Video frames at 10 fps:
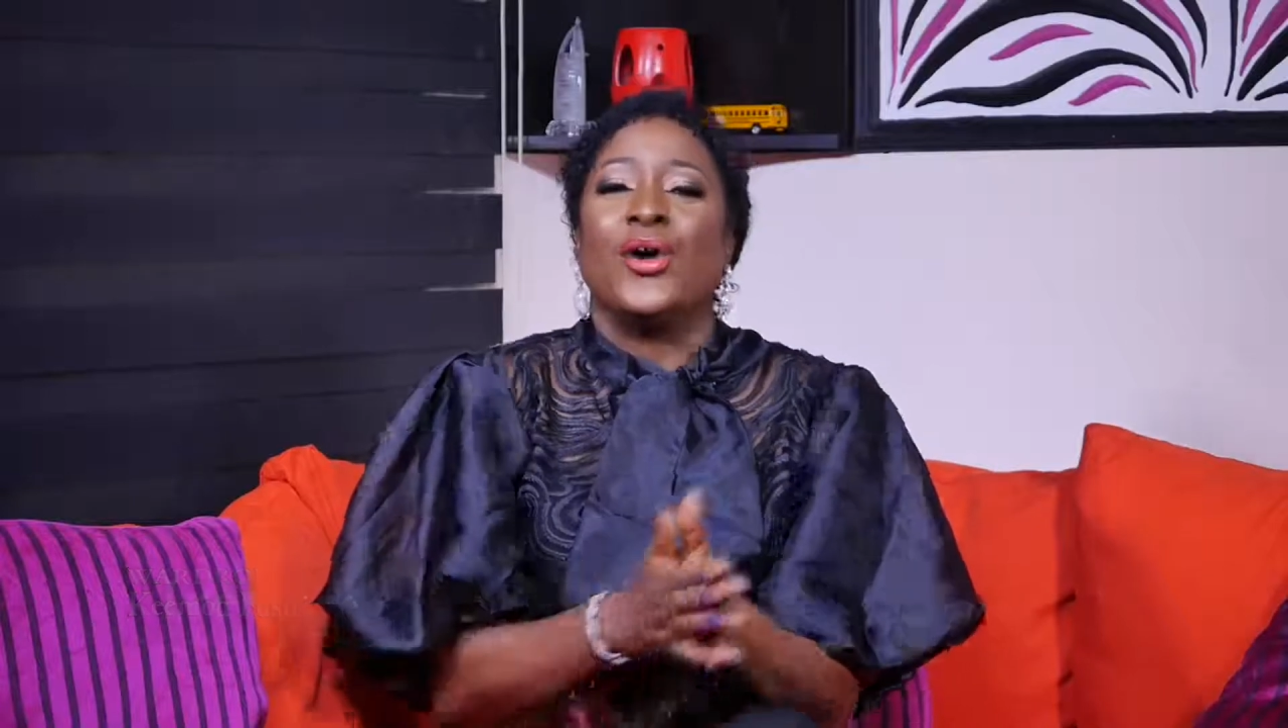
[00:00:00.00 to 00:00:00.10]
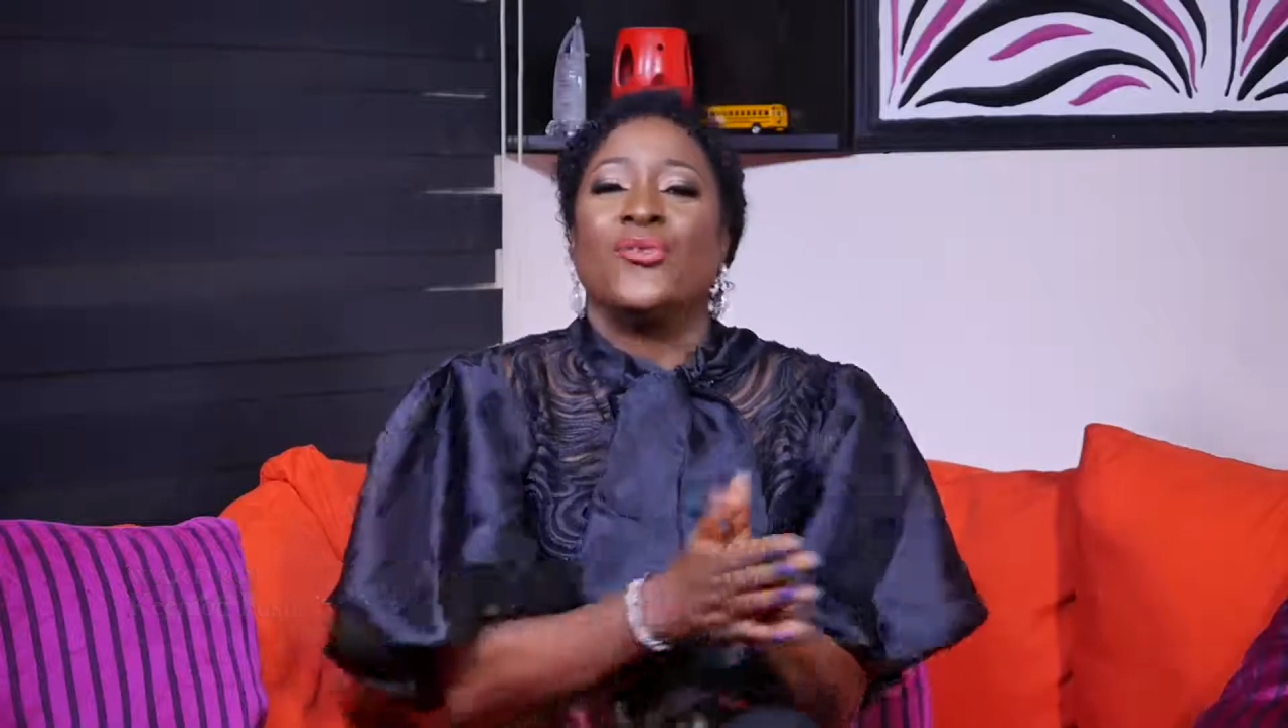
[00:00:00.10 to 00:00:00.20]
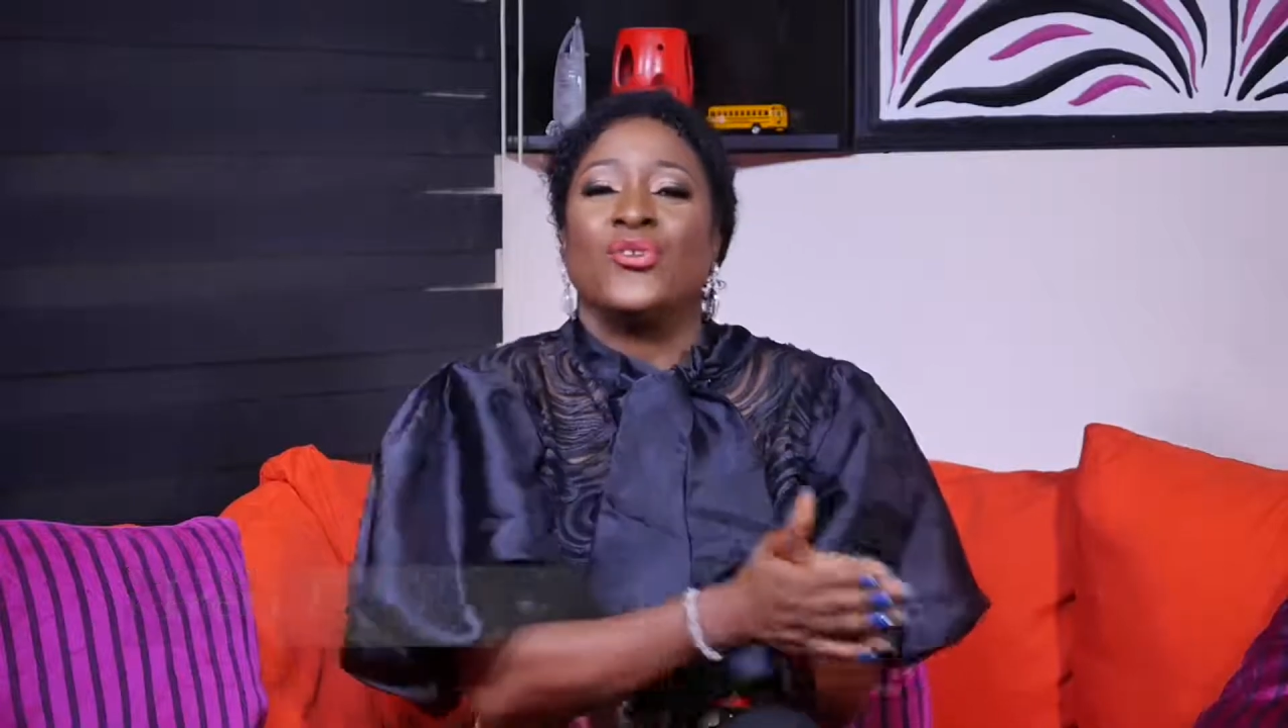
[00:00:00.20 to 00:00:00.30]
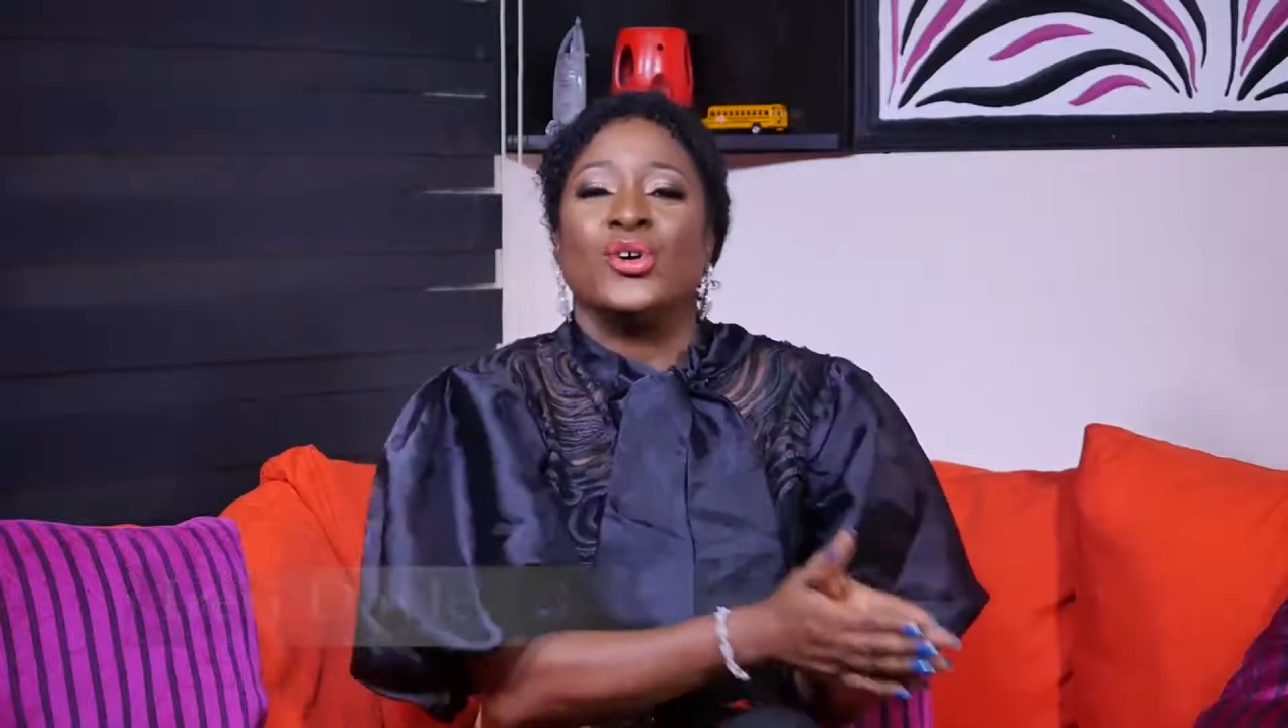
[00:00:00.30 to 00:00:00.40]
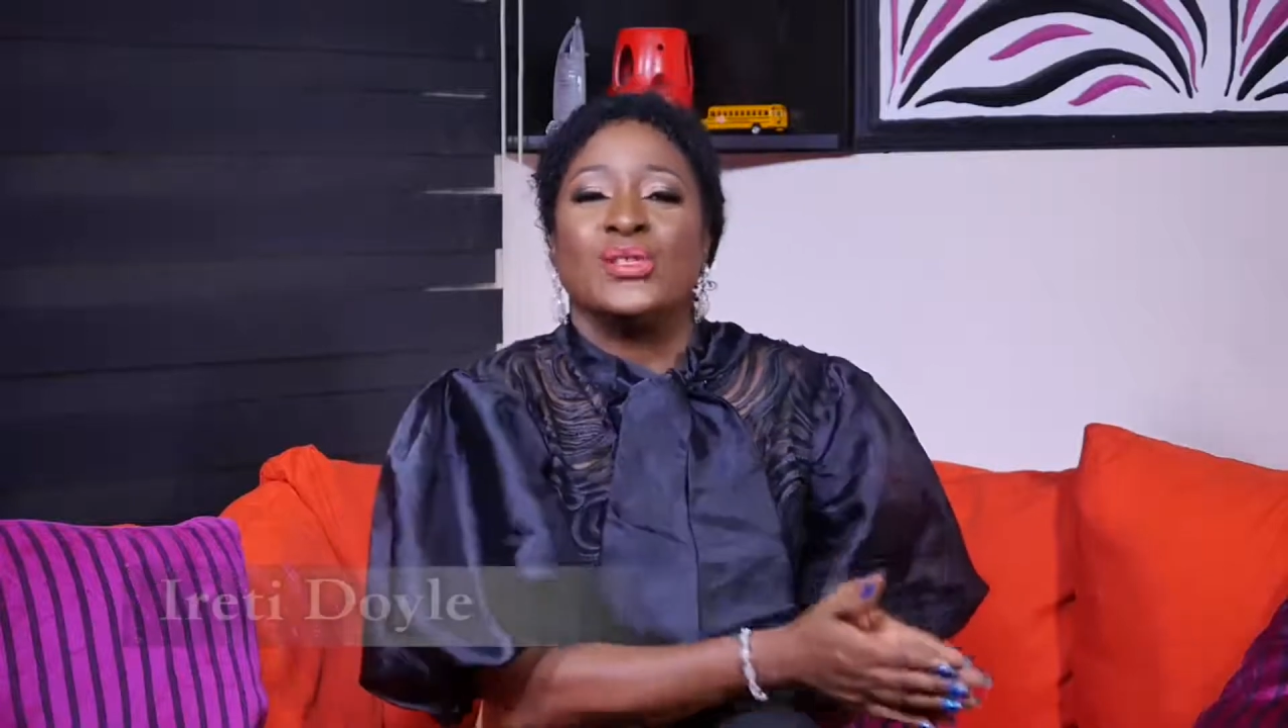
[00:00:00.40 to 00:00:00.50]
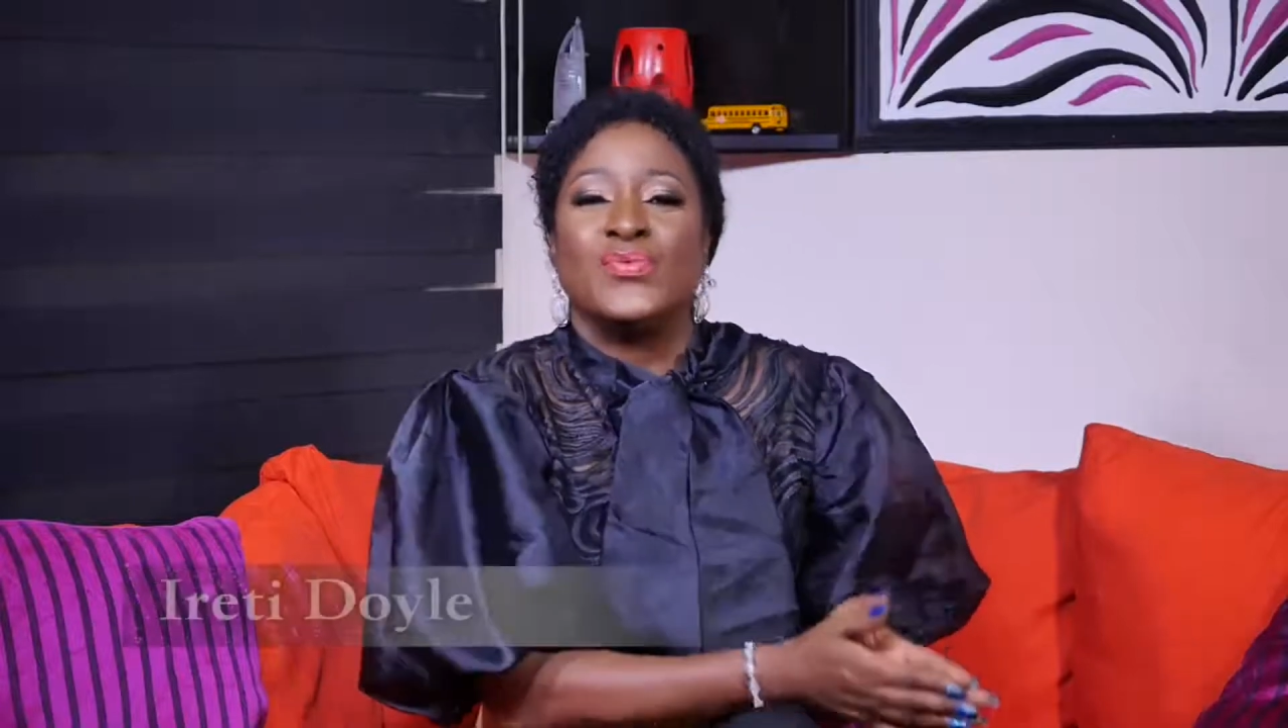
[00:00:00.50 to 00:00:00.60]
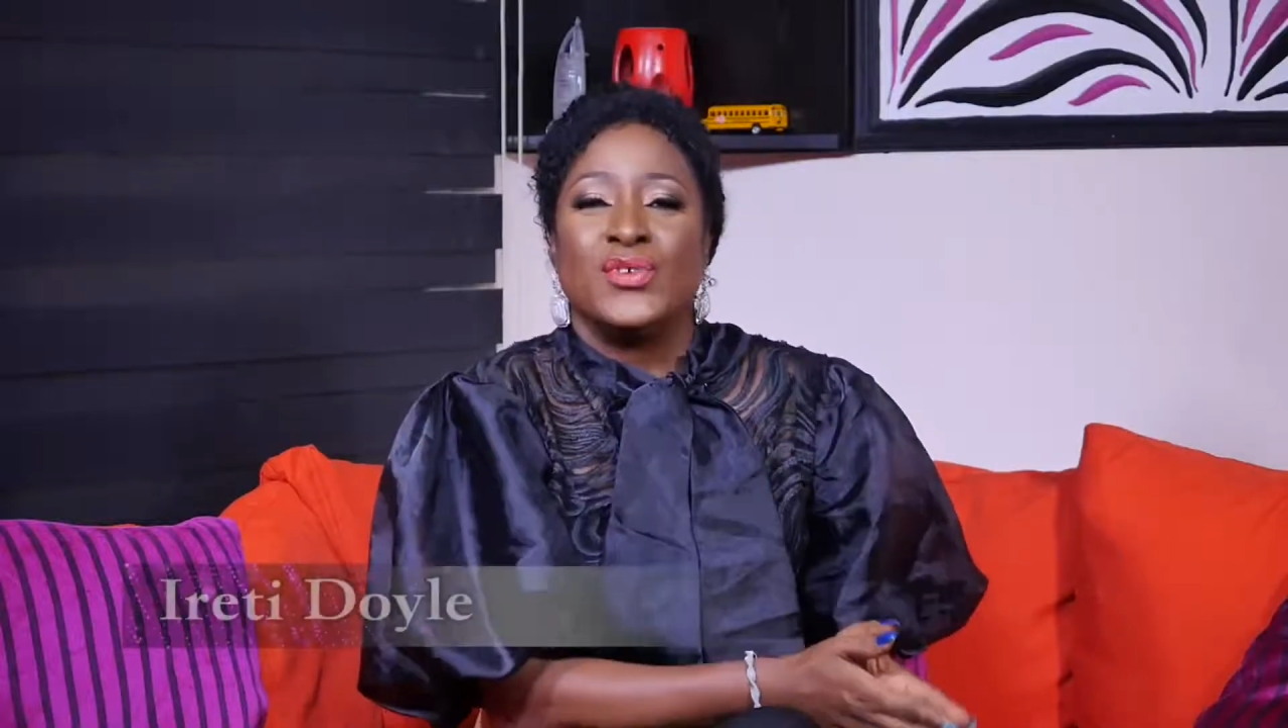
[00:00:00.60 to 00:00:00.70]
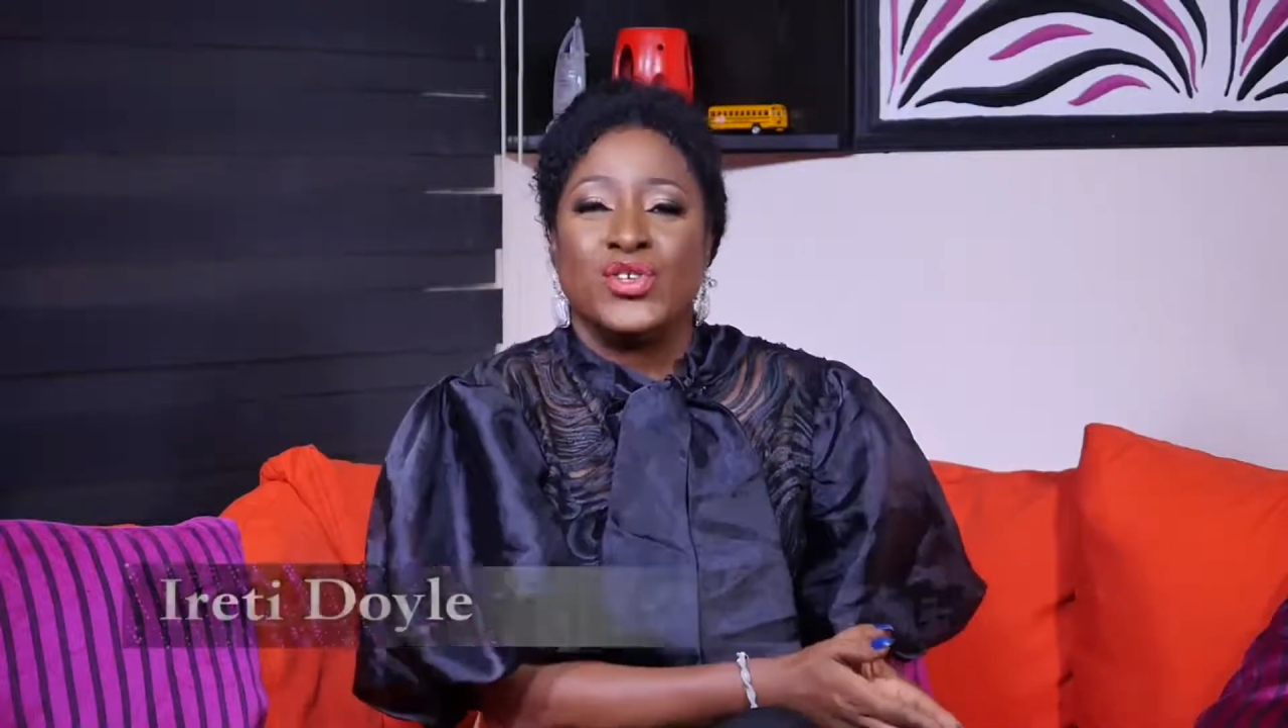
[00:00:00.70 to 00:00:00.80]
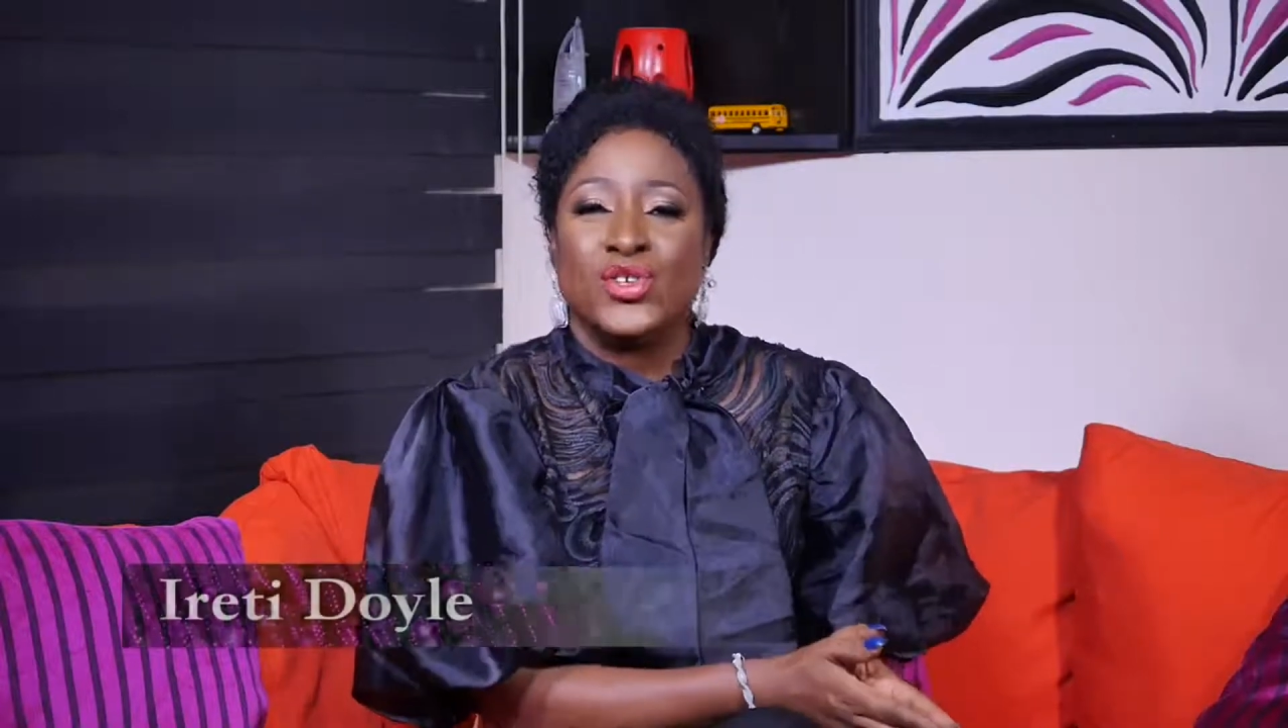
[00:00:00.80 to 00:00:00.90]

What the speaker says: first feature